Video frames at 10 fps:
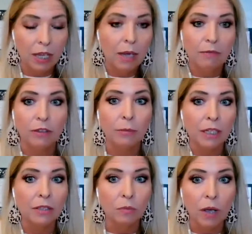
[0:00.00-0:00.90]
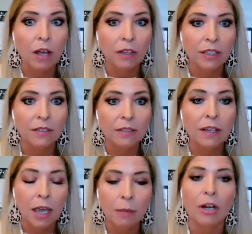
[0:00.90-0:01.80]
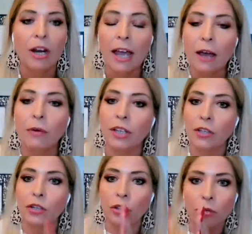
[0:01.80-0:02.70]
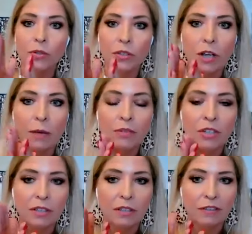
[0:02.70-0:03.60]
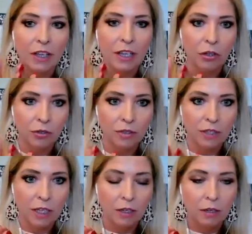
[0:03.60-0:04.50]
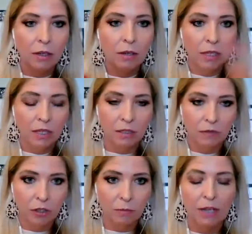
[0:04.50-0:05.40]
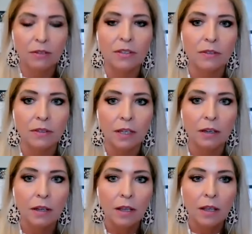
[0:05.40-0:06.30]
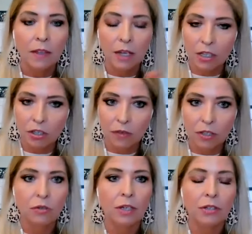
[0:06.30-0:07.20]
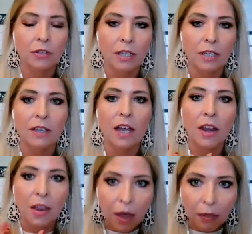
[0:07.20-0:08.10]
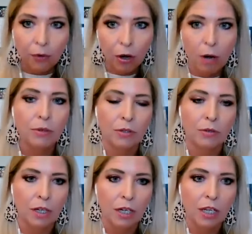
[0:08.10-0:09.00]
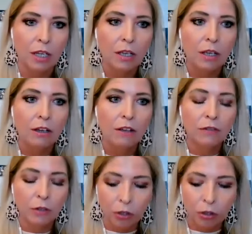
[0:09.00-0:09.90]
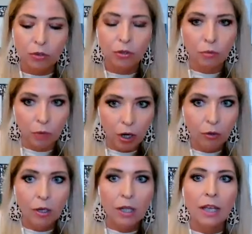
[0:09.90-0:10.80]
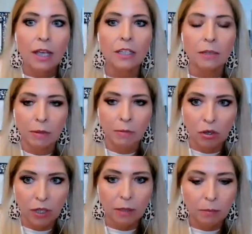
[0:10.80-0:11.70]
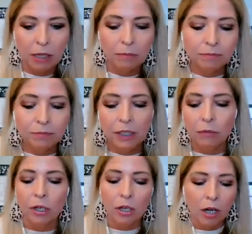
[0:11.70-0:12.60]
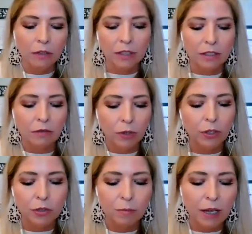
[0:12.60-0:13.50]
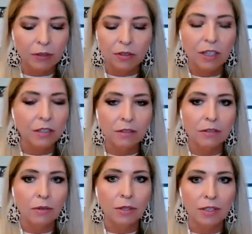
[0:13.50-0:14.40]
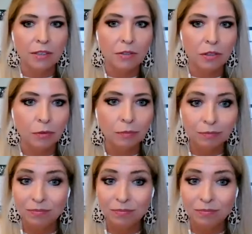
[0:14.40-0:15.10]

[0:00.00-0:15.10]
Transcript: became for me as well, is, Amber, how can you stop justifying your sin because of your spouse's sin? That each of these triggers is another opportunity for you to grow and to be more like me, regardless of what your spouse does or doesn't do.